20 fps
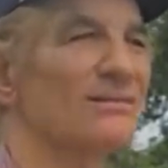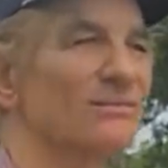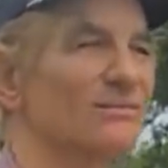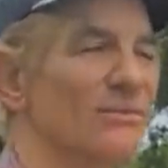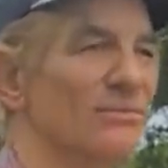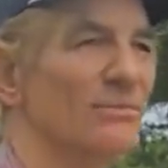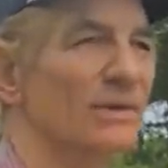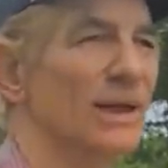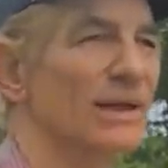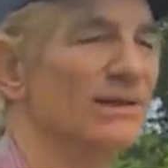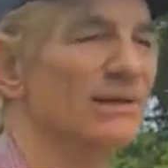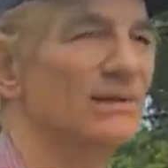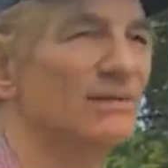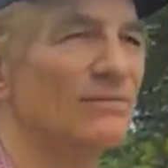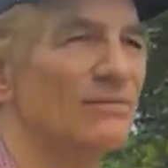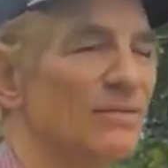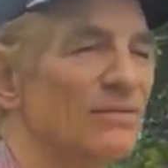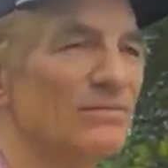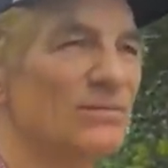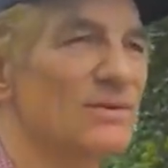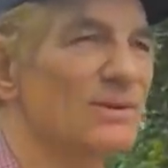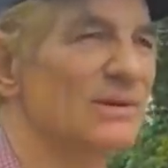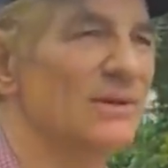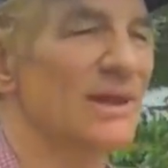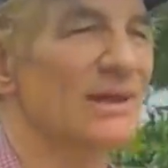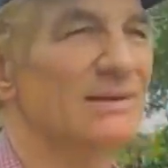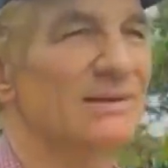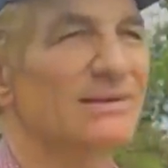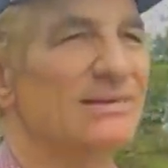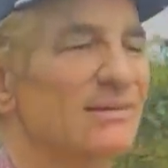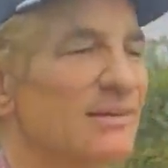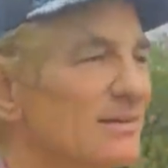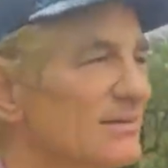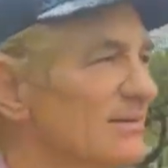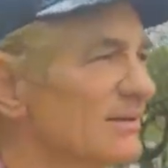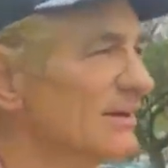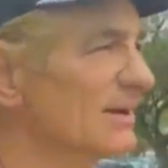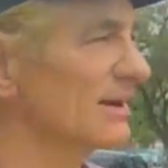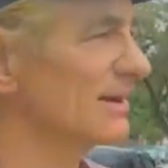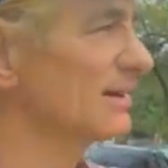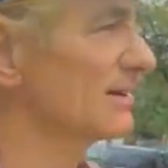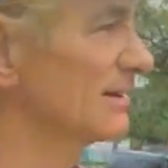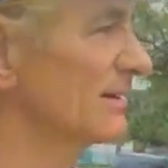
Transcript: From 1950 to 1969.